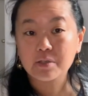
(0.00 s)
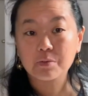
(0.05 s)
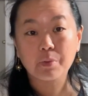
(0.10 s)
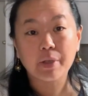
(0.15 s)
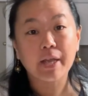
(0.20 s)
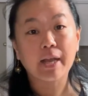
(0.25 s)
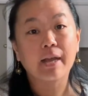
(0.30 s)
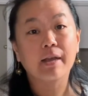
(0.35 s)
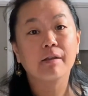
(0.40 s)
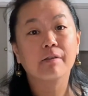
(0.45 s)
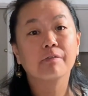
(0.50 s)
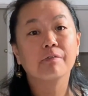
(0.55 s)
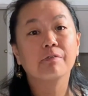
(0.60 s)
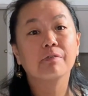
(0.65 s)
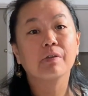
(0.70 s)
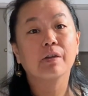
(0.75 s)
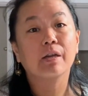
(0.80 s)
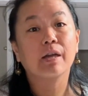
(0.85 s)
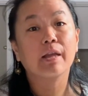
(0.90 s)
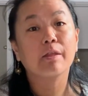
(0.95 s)
We have
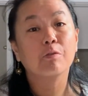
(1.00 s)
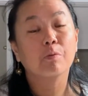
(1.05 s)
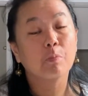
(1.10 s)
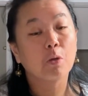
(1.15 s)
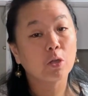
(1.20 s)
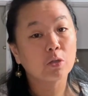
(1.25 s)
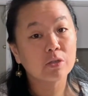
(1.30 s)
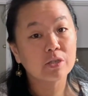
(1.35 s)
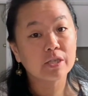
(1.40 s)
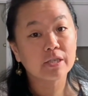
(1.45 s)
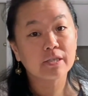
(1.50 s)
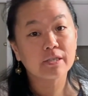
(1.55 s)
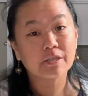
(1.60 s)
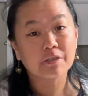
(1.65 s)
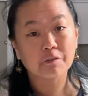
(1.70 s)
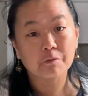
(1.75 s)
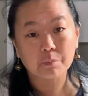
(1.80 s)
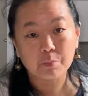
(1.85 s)
anthropologists of